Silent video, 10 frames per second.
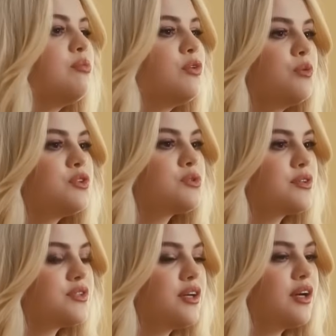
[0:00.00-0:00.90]
along with
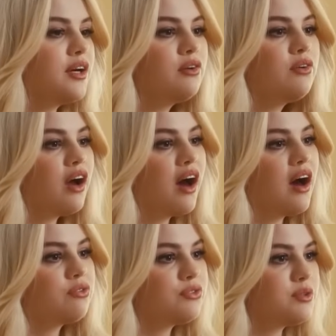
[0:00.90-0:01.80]
all of the visa
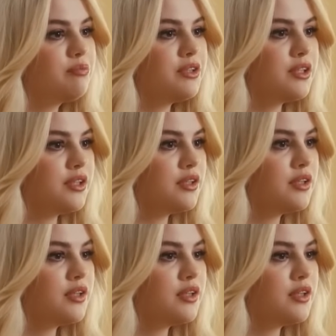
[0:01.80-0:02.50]
theories that have been